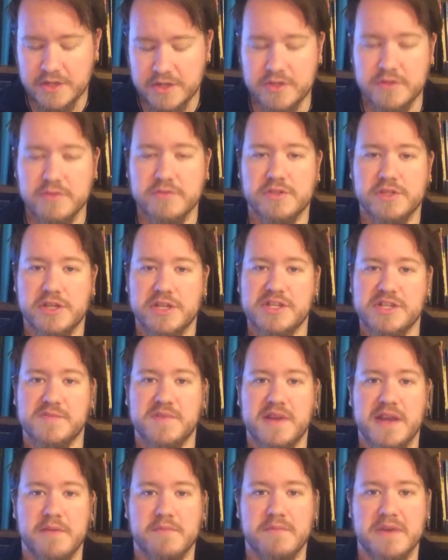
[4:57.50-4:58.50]
don't judge a
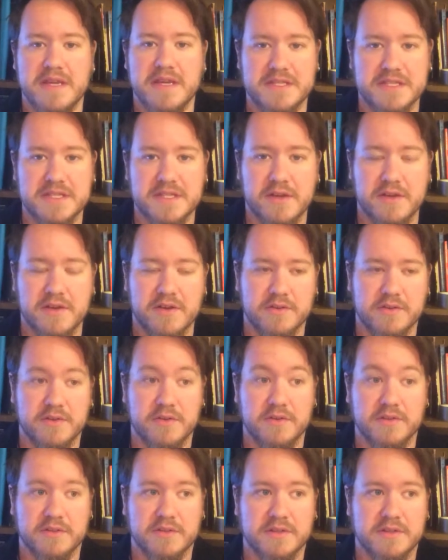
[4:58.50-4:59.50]
man based,
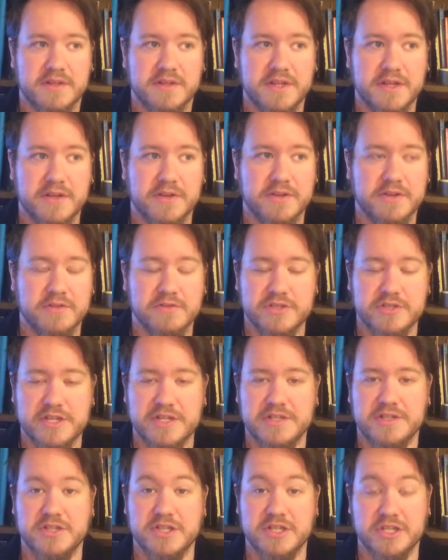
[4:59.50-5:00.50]
you don't
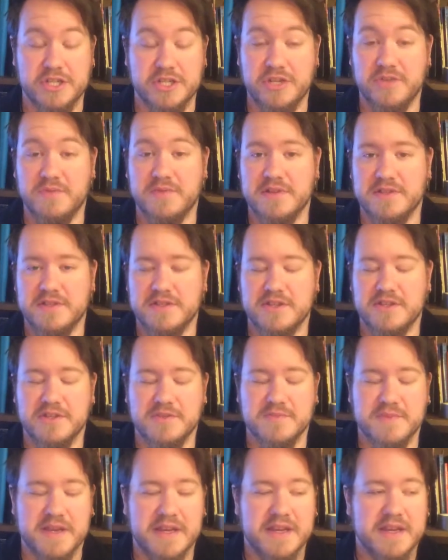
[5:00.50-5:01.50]
judge a human,
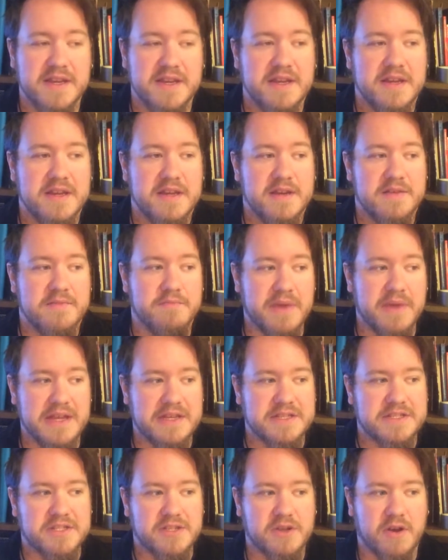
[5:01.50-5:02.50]

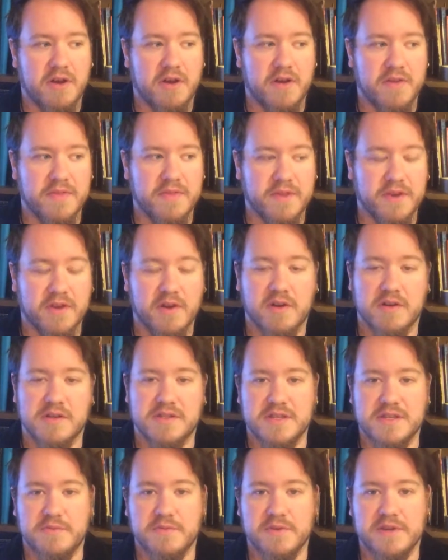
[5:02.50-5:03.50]
based on the
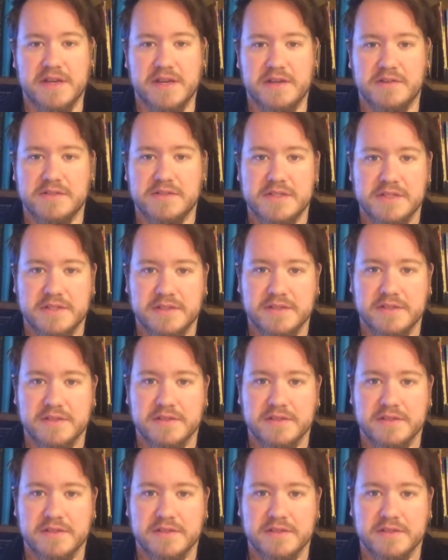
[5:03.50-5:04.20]
cards they were dealt.